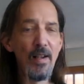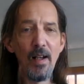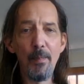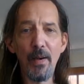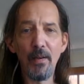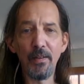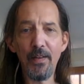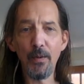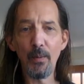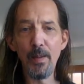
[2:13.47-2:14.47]
Apparently
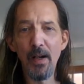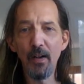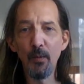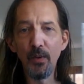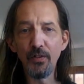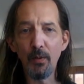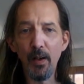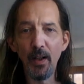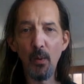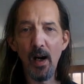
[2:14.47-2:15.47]
the Red Baron was
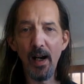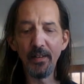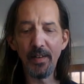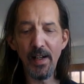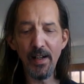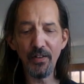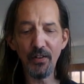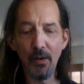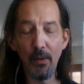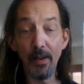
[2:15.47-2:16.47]
running wild here,
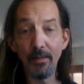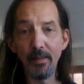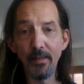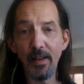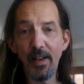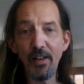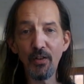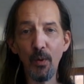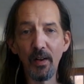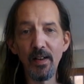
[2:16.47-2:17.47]
so he's
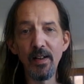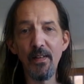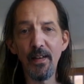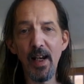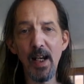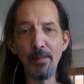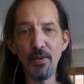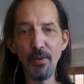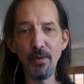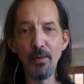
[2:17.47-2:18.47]
worked into the game
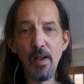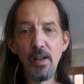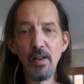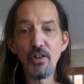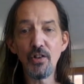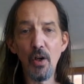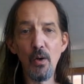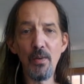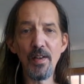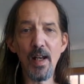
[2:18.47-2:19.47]
to
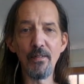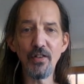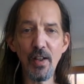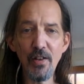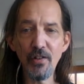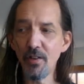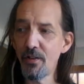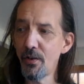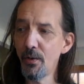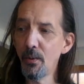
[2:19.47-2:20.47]
show the devastation
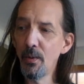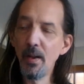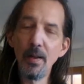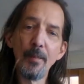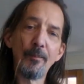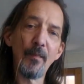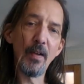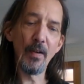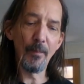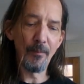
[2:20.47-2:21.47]
to,
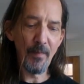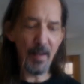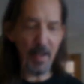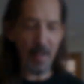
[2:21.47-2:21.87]
the